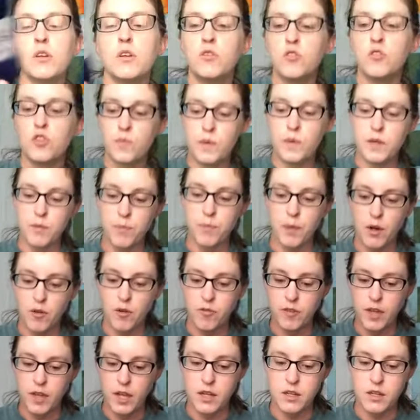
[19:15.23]
it'll just be the
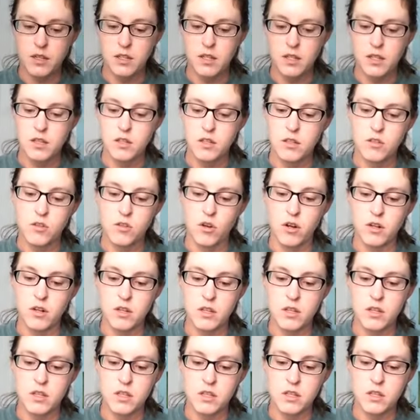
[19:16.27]
perfect
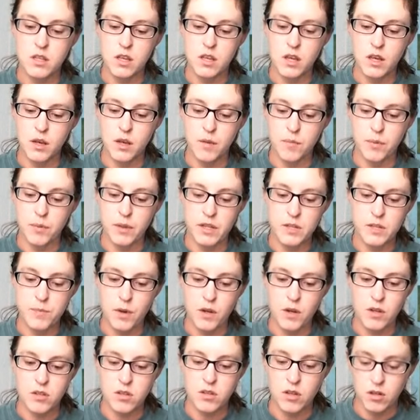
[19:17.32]
TARDIS police
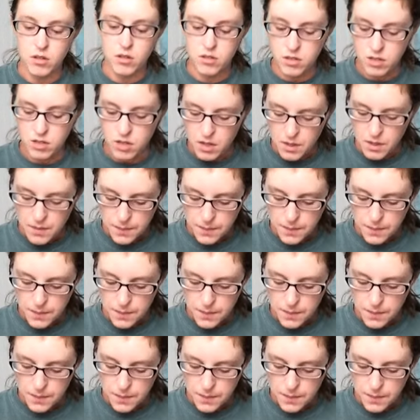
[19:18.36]
box socks.